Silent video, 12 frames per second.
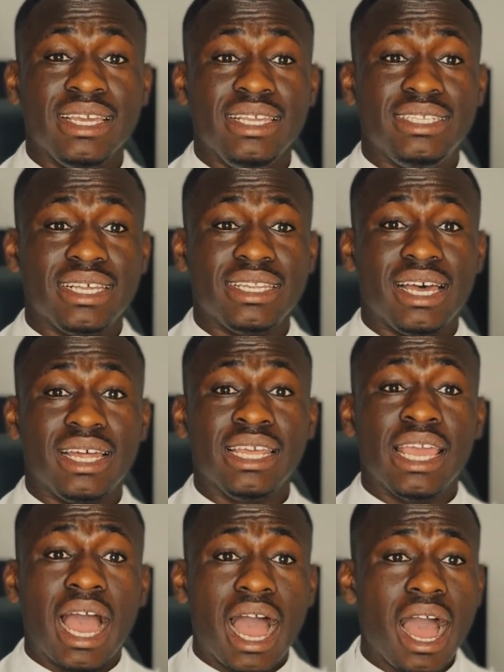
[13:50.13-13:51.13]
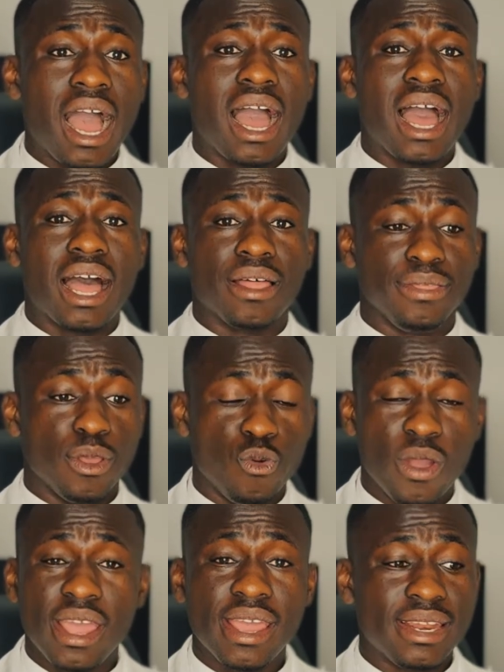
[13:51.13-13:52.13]
He said that the
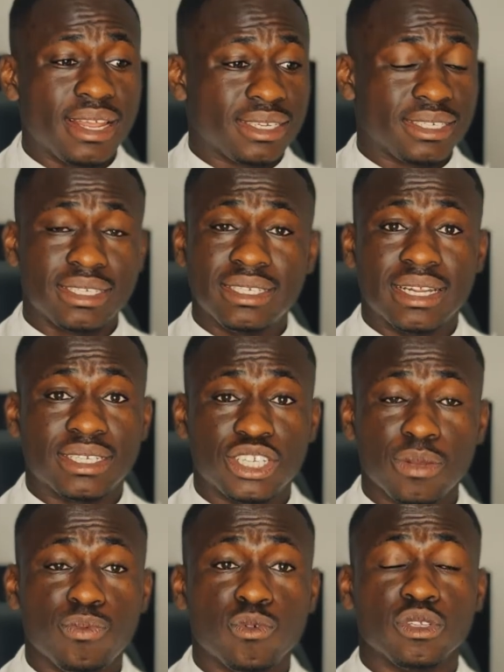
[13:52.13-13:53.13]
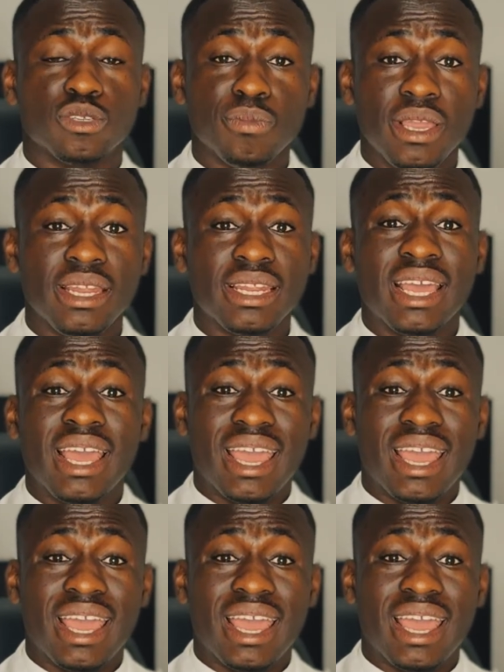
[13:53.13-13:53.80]
way the ship was made